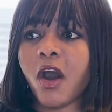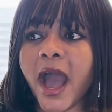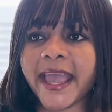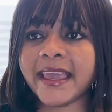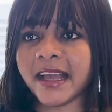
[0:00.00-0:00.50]

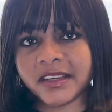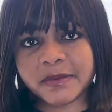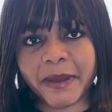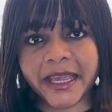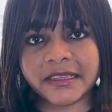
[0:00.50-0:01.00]
IKEA
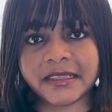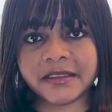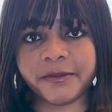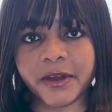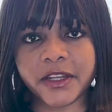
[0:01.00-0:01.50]
just
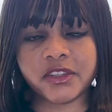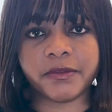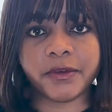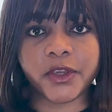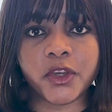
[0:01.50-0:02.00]
packages the
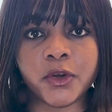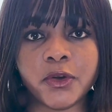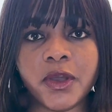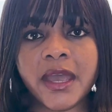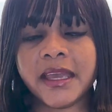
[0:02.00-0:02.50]
furniture for
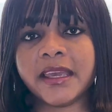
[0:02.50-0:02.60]
you,